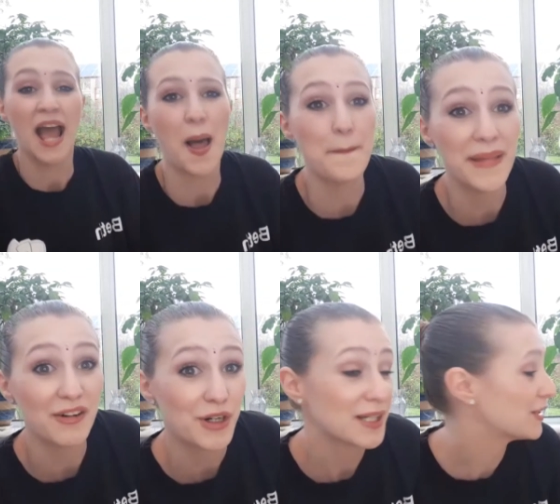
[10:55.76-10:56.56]
a
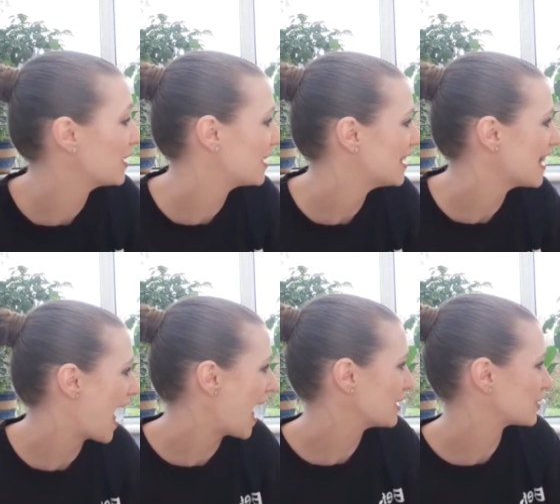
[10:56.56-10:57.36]
miracle
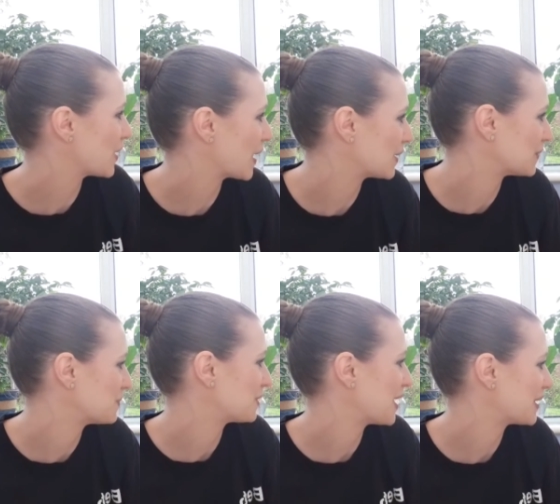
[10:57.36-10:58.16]
has taken
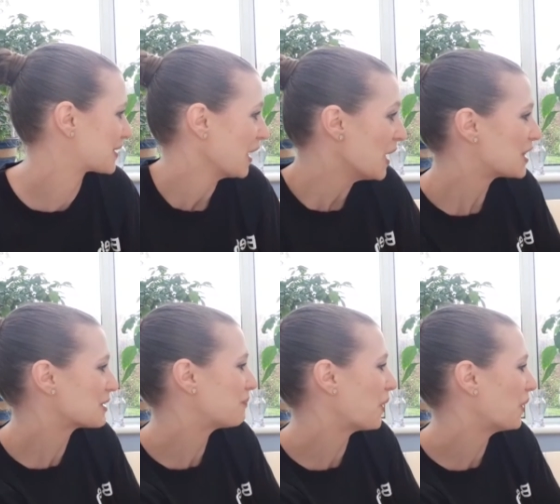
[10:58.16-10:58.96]
place. This
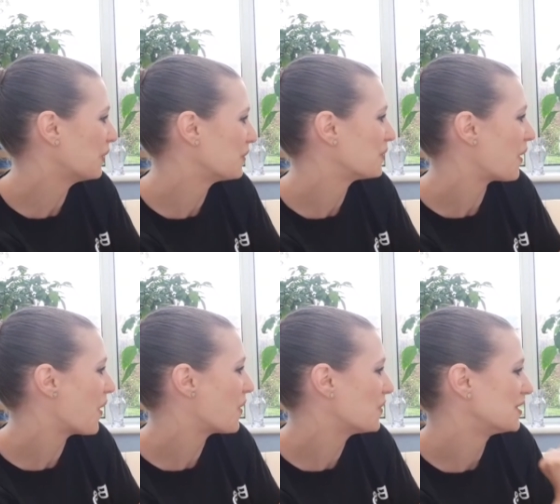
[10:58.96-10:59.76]
boy who
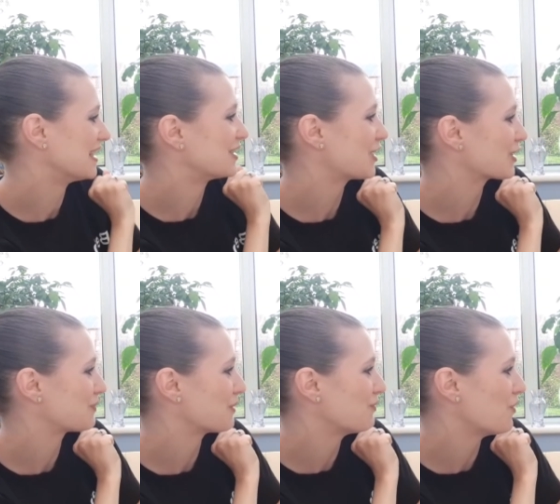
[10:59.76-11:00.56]
only just
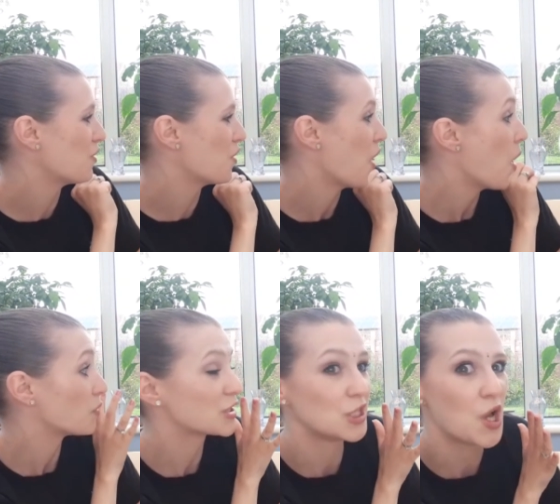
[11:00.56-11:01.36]
before
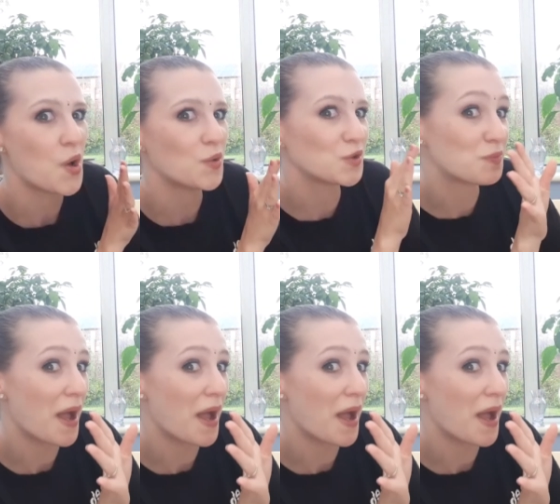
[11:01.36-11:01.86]
was loathed by